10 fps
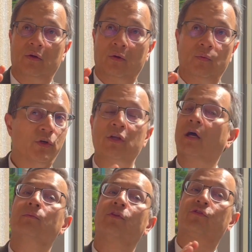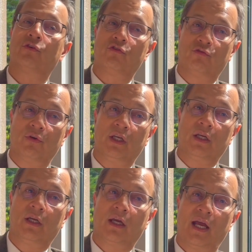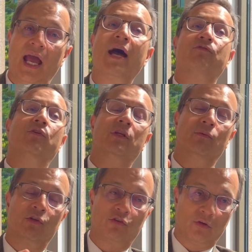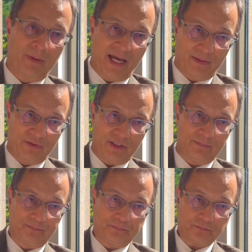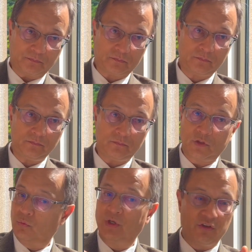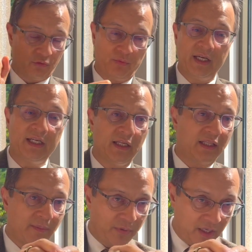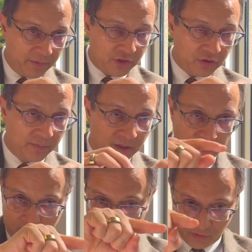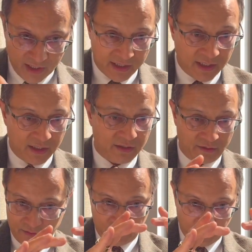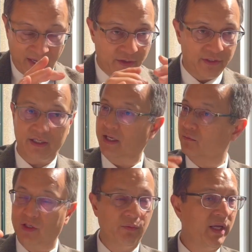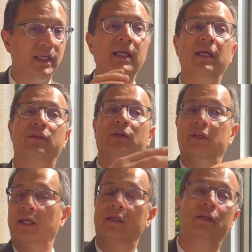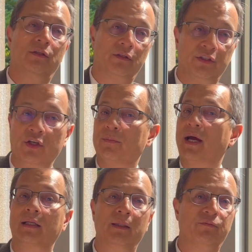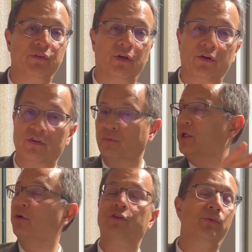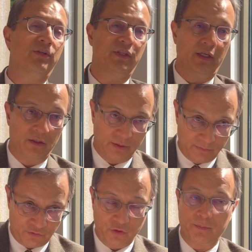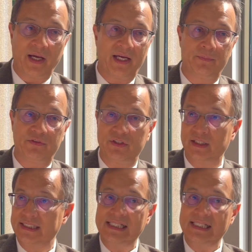we're done with surgery after the original biopsy. We just radiate that primary tumor and radiate around it, and we radiate the nearby lymph nodes, and we don't do a sentinel lymph node biopsy.